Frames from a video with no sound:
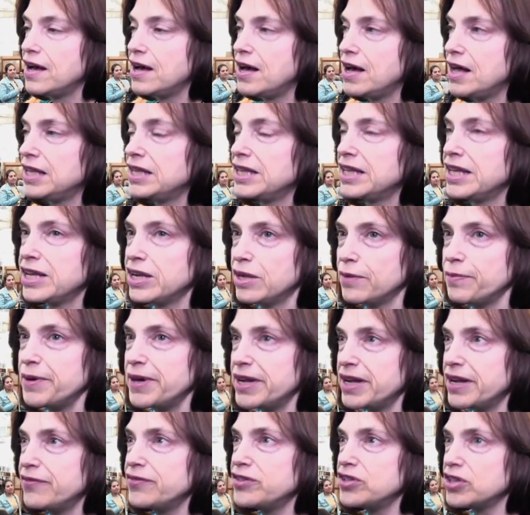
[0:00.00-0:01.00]
a little
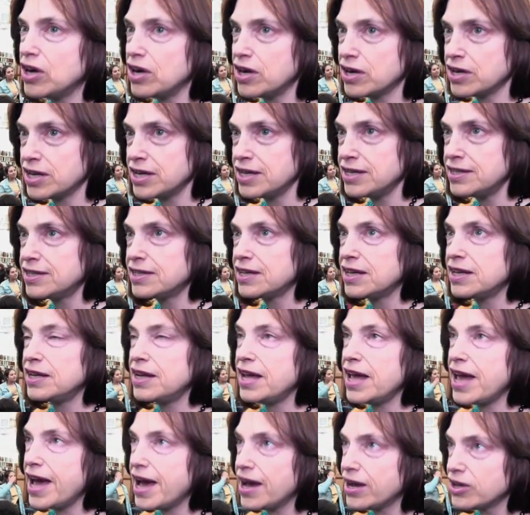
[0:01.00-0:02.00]
bit of darkness
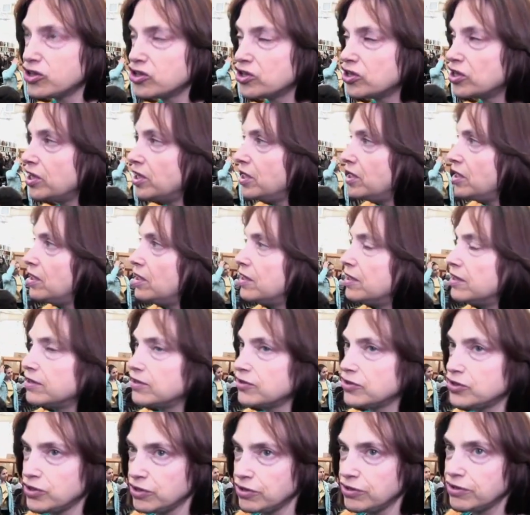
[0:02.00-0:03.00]
can actually
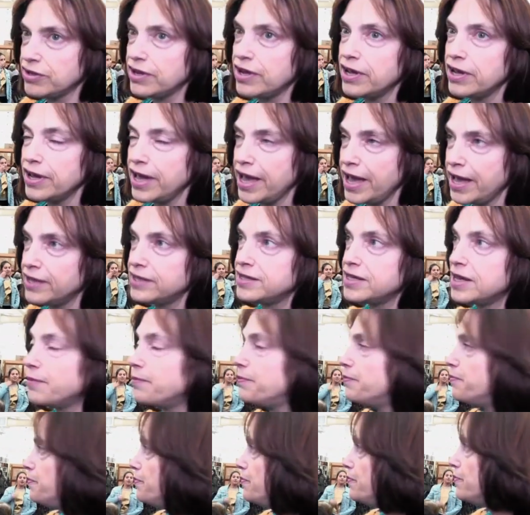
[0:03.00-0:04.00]
end up
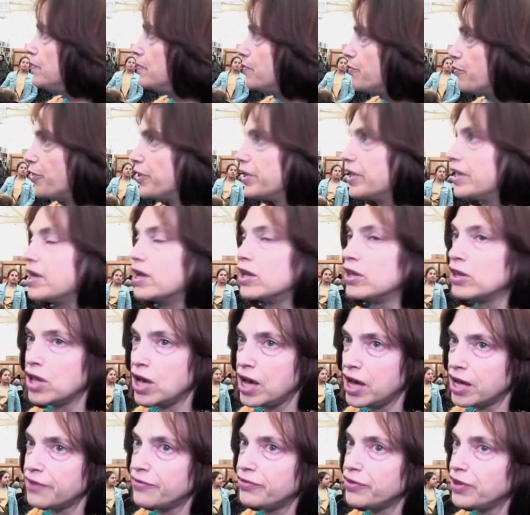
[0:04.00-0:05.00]
bringing a
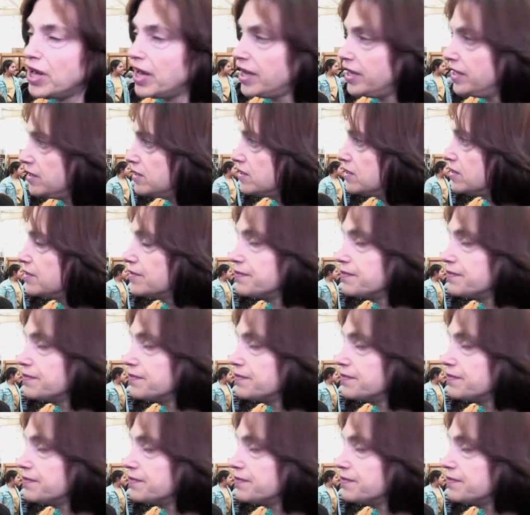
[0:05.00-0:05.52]
lot of light.